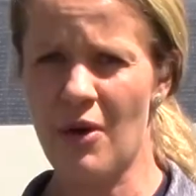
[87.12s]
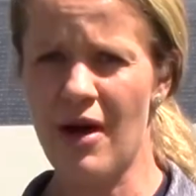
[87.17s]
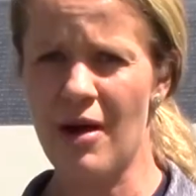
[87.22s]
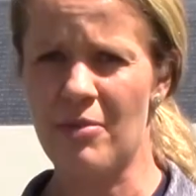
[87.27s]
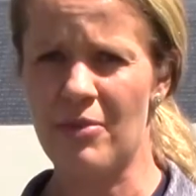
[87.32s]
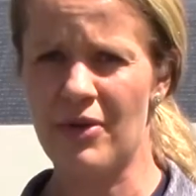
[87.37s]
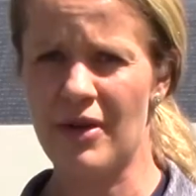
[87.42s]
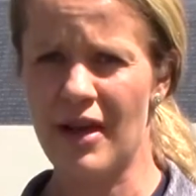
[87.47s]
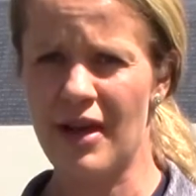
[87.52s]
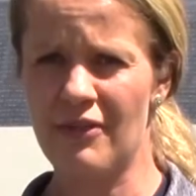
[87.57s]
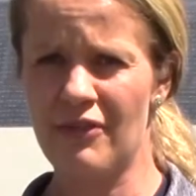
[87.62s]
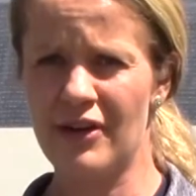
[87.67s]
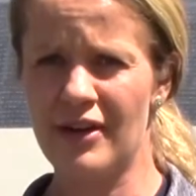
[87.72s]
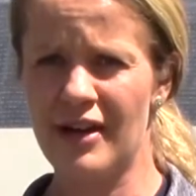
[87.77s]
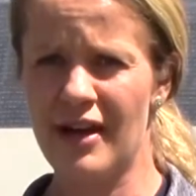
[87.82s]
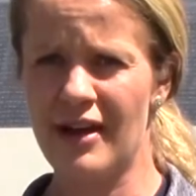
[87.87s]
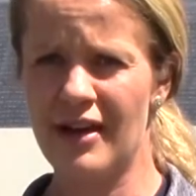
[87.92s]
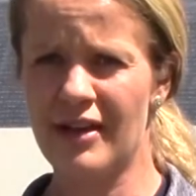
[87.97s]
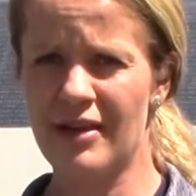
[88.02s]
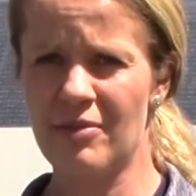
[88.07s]
up every
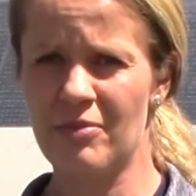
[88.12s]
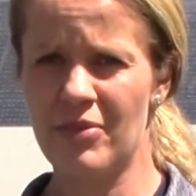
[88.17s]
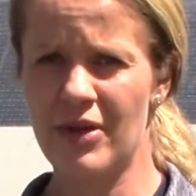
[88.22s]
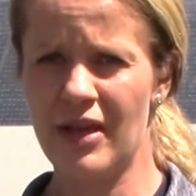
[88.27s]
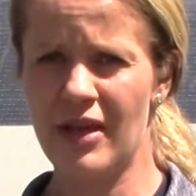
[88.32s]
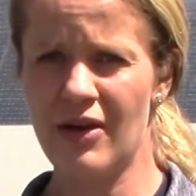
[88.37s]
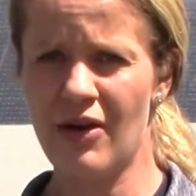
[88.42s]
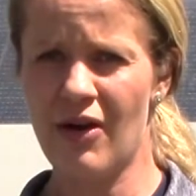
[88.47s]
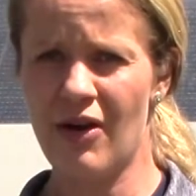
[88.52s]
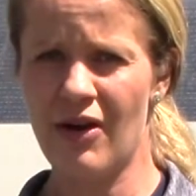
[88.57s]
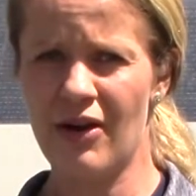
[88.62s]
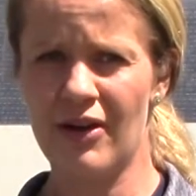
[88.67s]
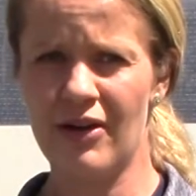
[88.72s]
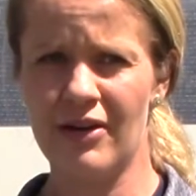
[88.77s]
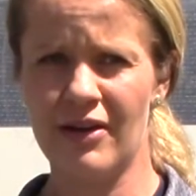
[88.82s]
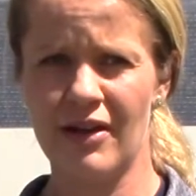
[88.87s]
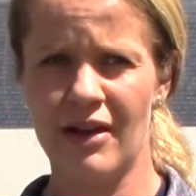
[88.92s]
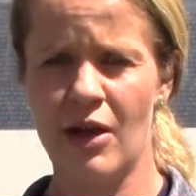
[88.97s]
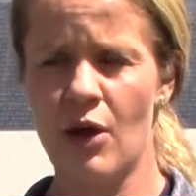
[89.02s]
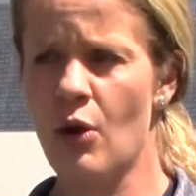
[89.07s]
day to compete
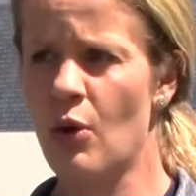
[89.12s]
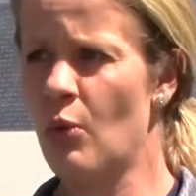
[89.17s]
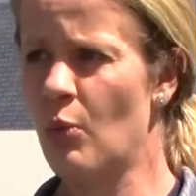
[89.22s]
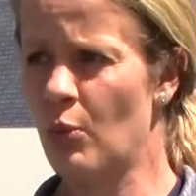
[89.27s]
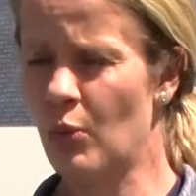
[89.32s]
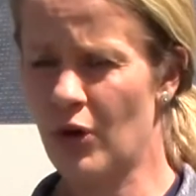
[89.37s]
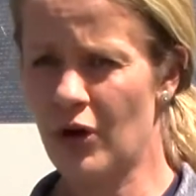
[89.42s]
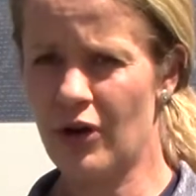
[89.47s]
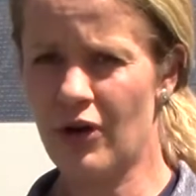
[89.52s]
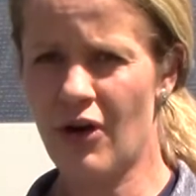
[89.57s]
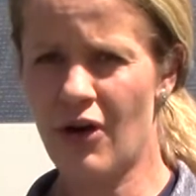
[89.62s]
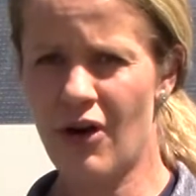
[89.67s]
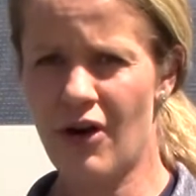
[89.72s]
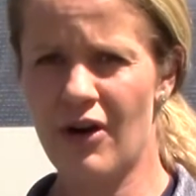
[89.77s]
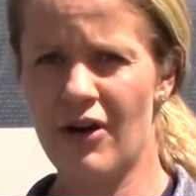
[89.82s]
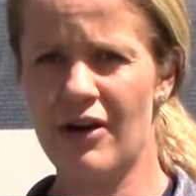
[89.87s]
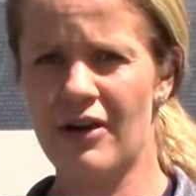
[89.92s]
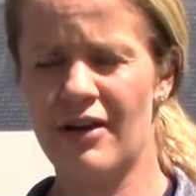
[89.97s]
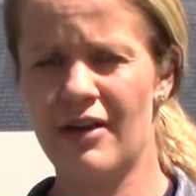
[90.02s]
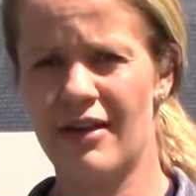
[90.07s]
hard, work
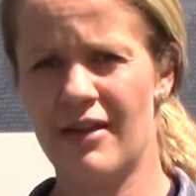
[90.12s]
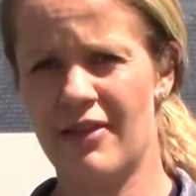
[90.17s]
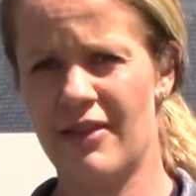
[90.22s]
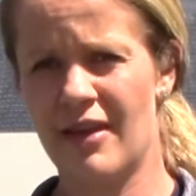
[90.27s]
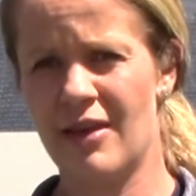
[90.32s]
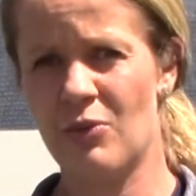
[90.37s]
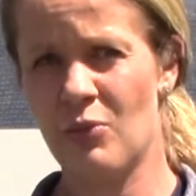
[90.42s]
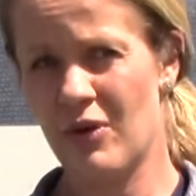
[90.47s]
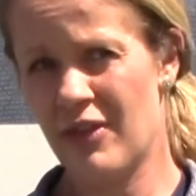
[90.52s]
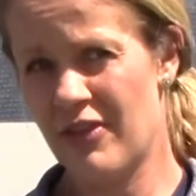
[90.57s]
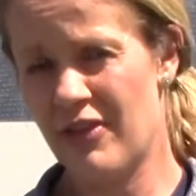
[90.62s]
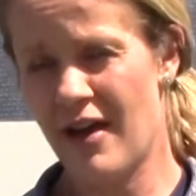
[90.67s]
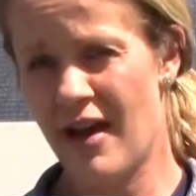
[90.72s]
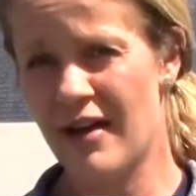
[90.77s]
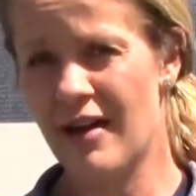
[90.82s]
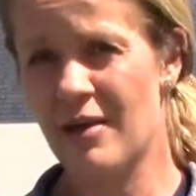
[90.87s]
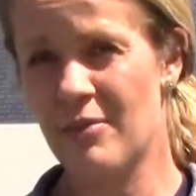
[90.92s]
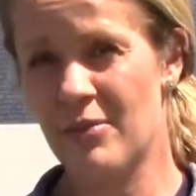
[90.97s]
hard, and then with that,